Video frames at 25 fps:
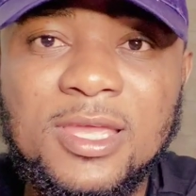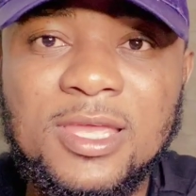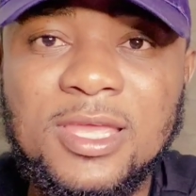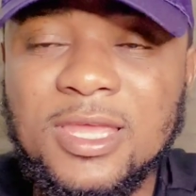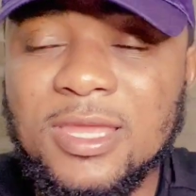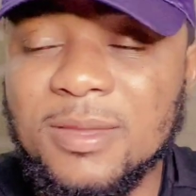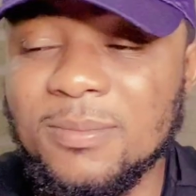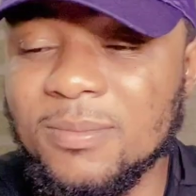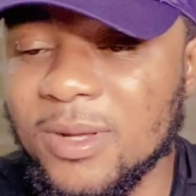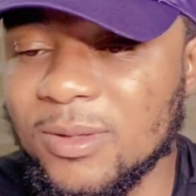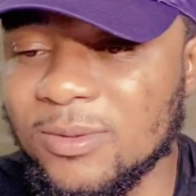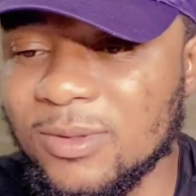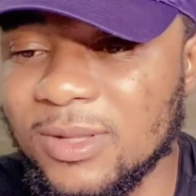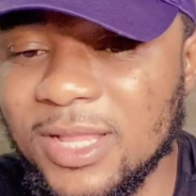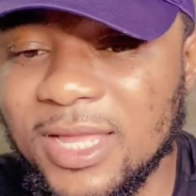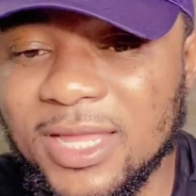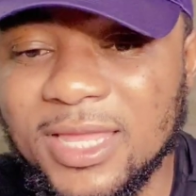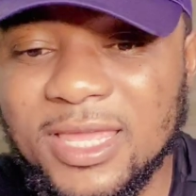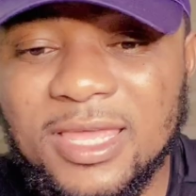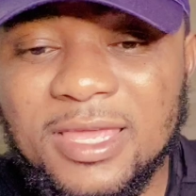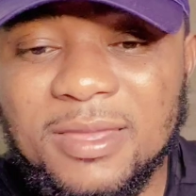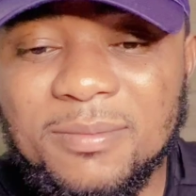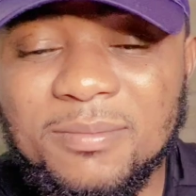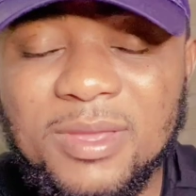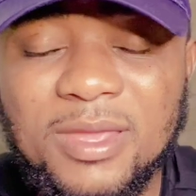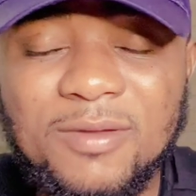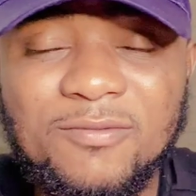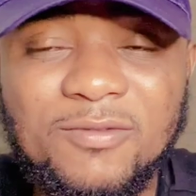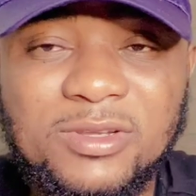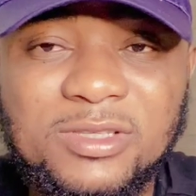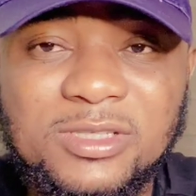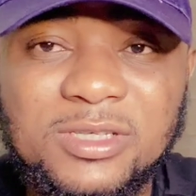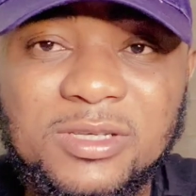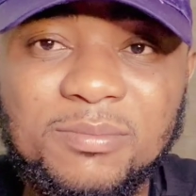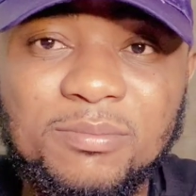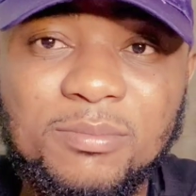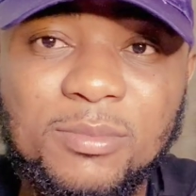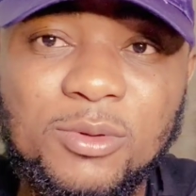Emmanuella came,
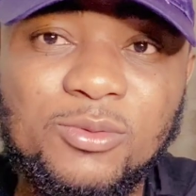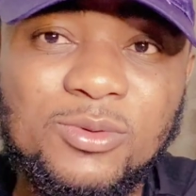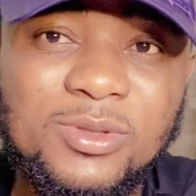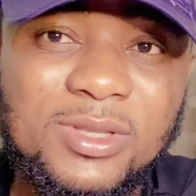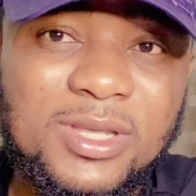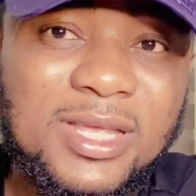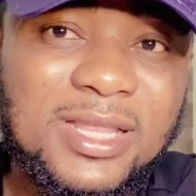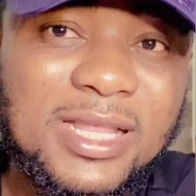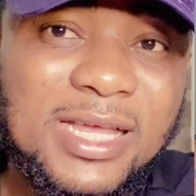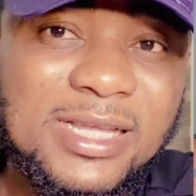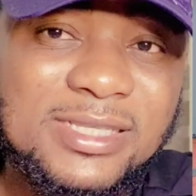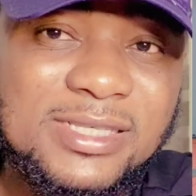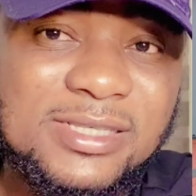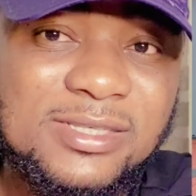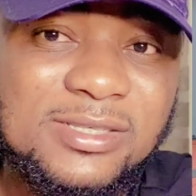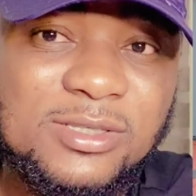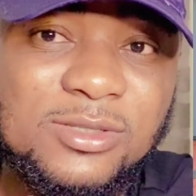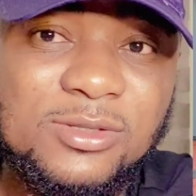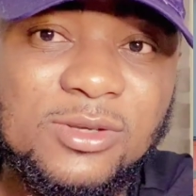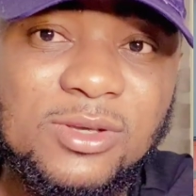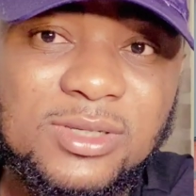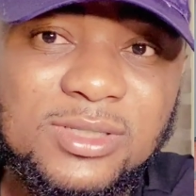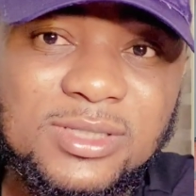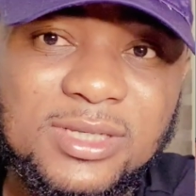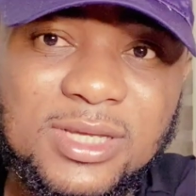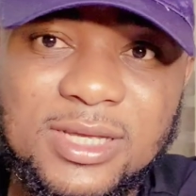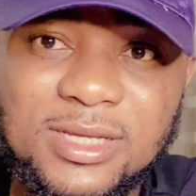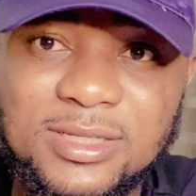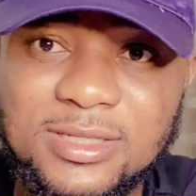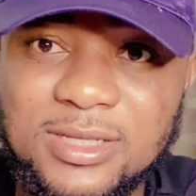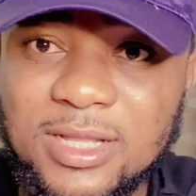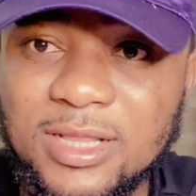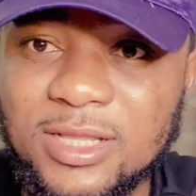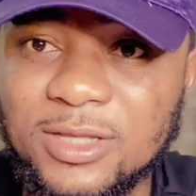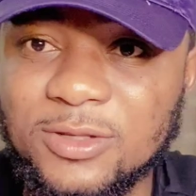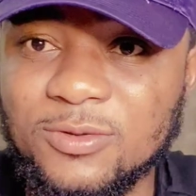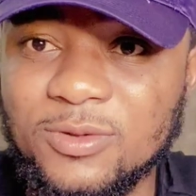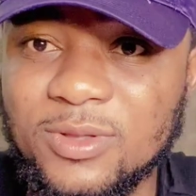everything blew. Then at his success,
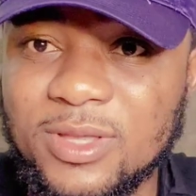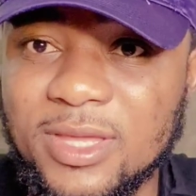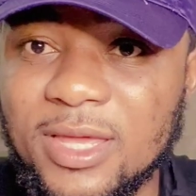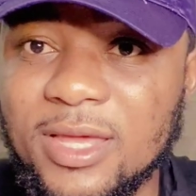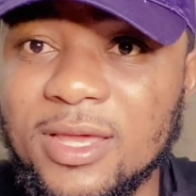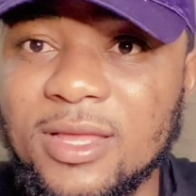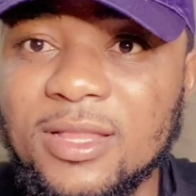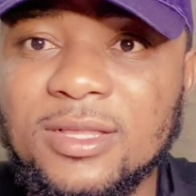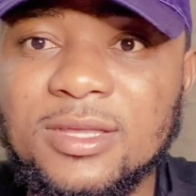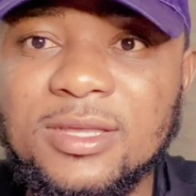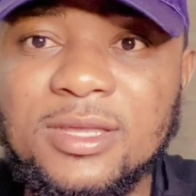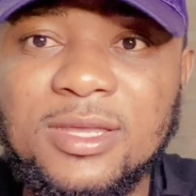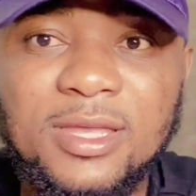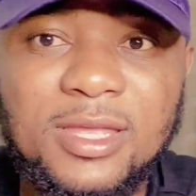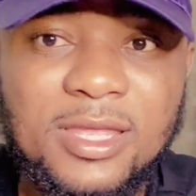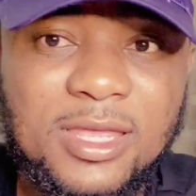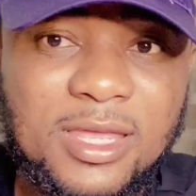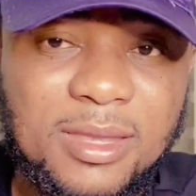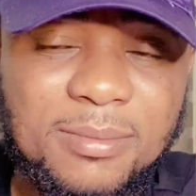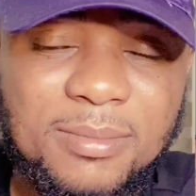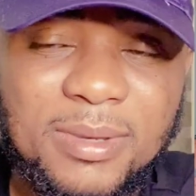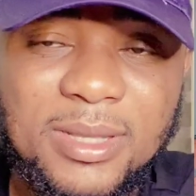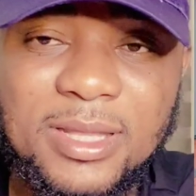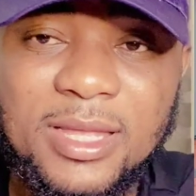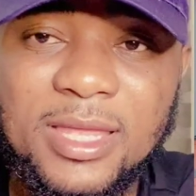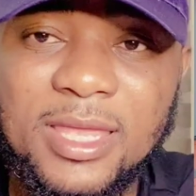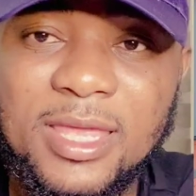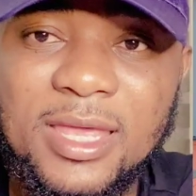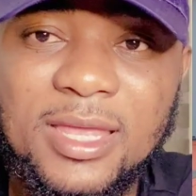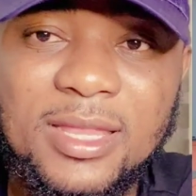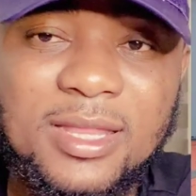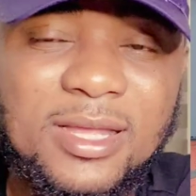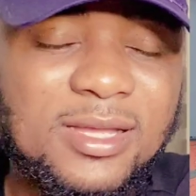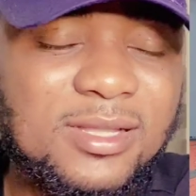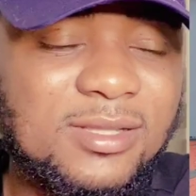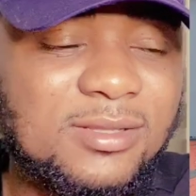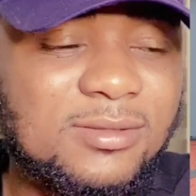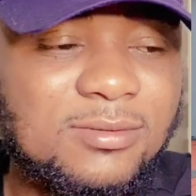that little girl came in again,
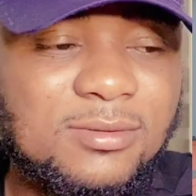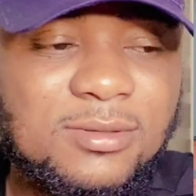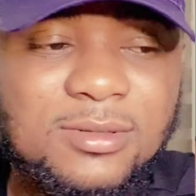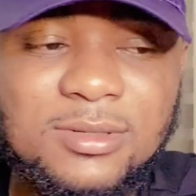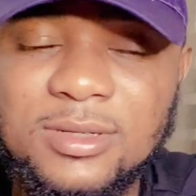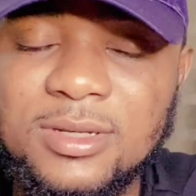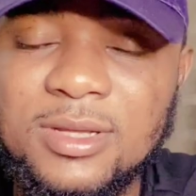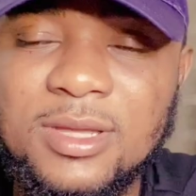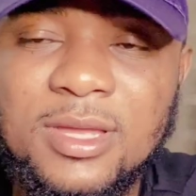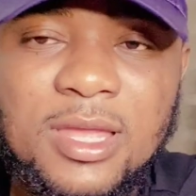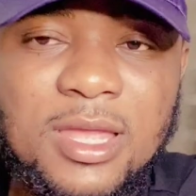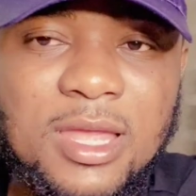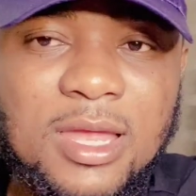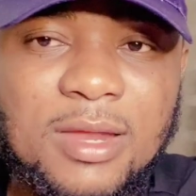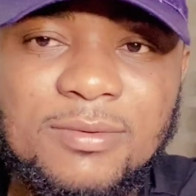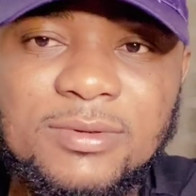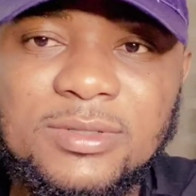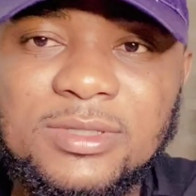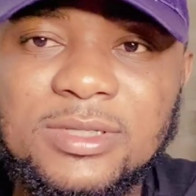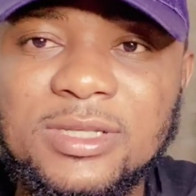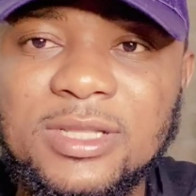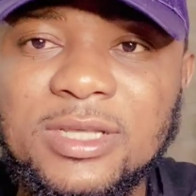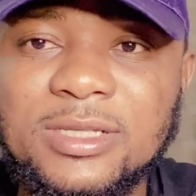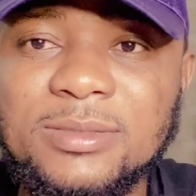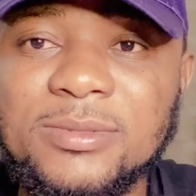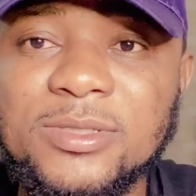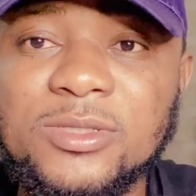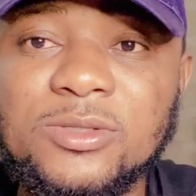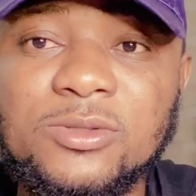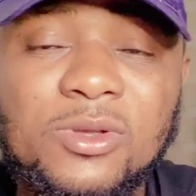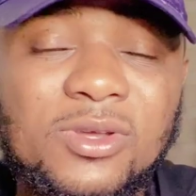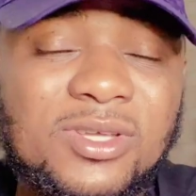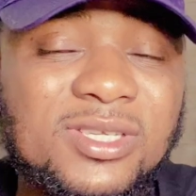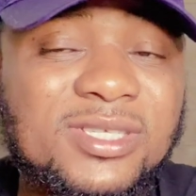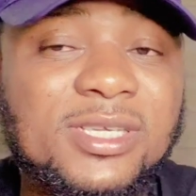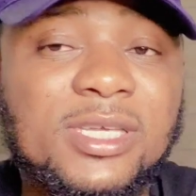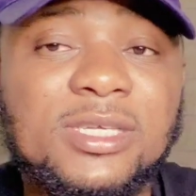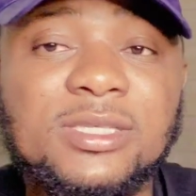and everything will be
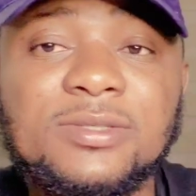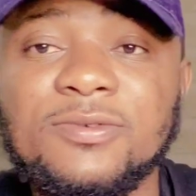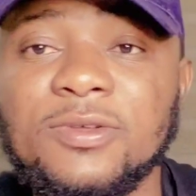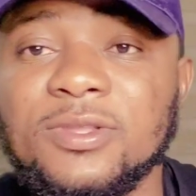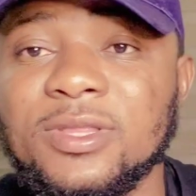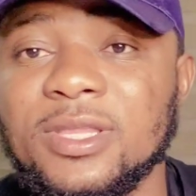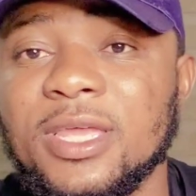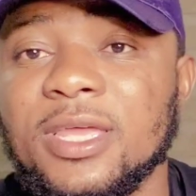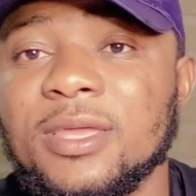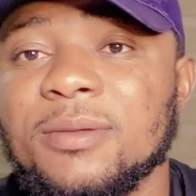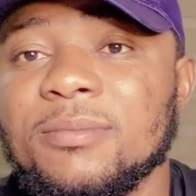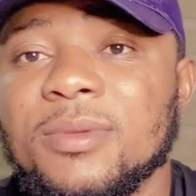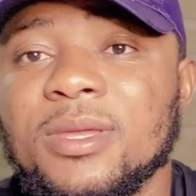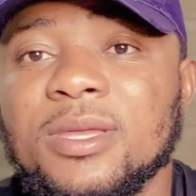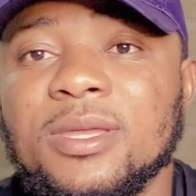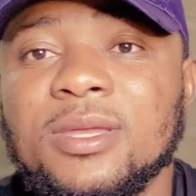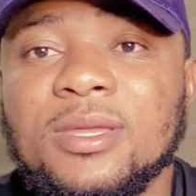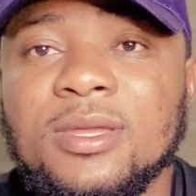success for them.